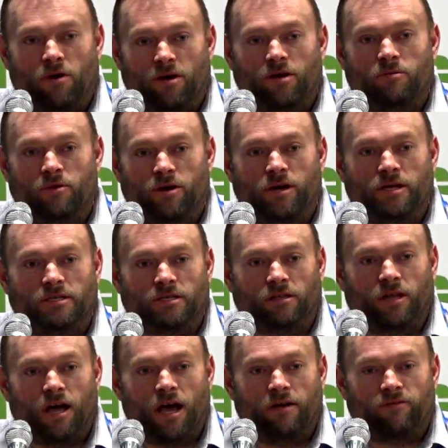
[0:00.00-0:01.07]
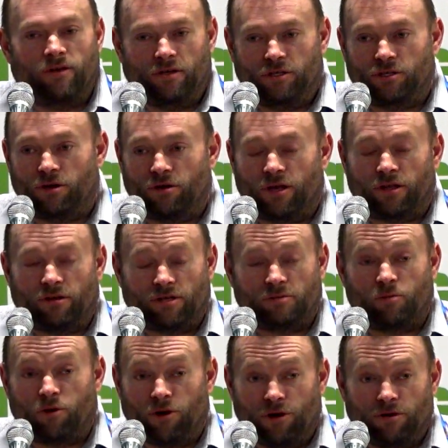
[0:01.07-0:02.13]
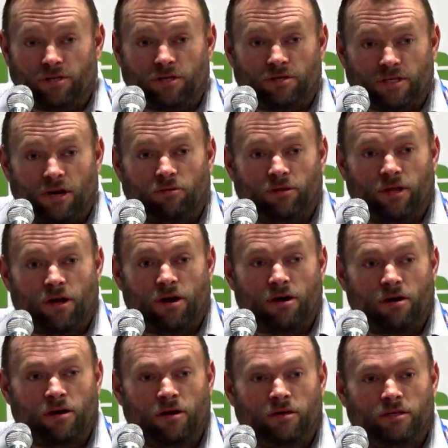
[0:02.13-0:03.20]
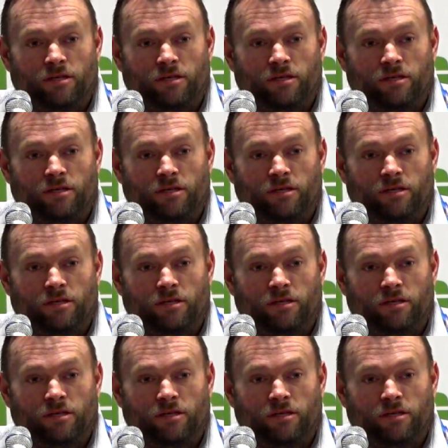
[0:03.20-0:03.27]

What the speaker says: our communities alive and ensure that there's producers out there